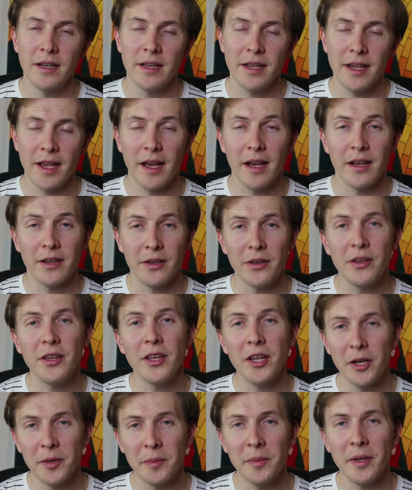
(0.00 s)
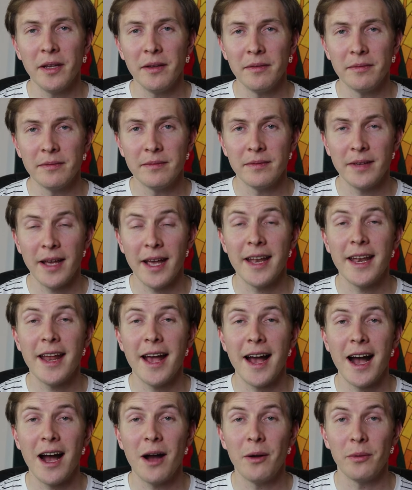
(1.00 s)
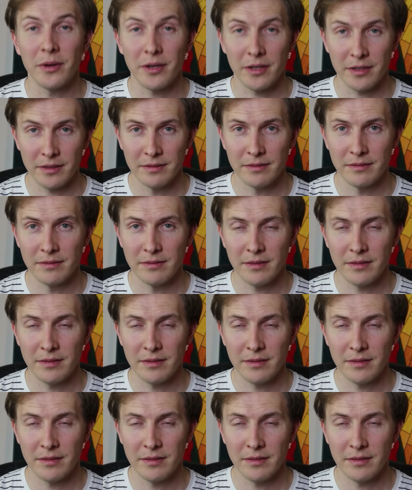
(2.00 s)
Yeah, you hear me? An hour.